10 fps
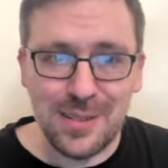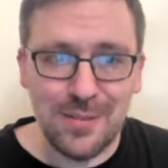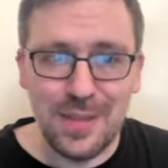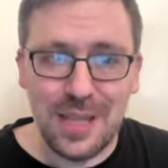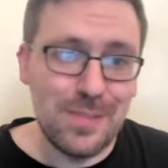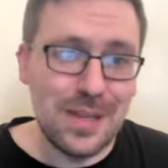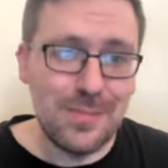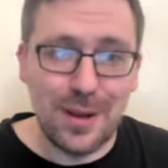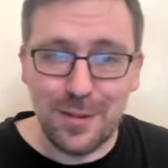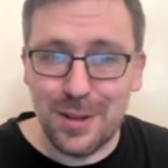and it becomes
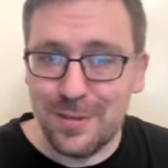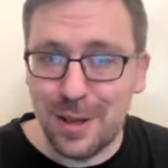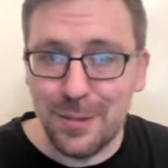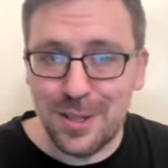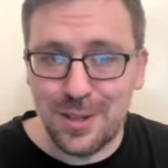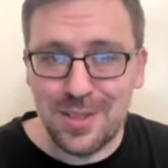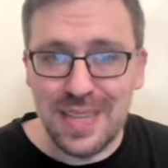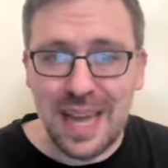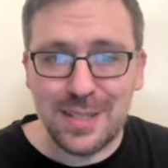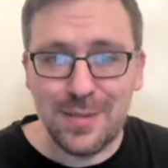tougher to hit double-digit
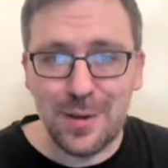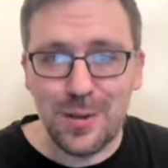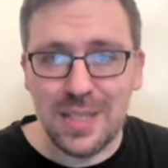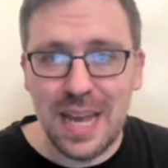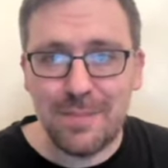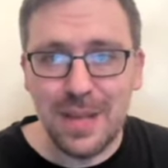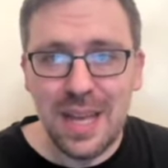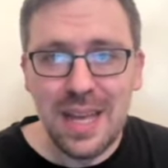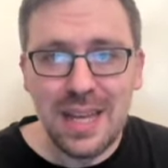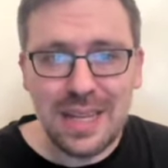sacks if your snap
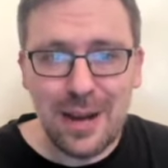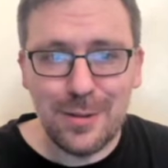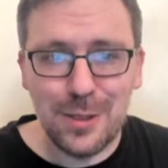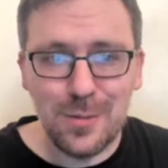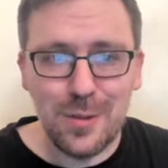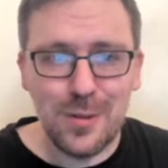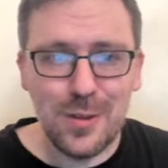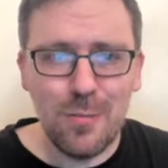count is reduced.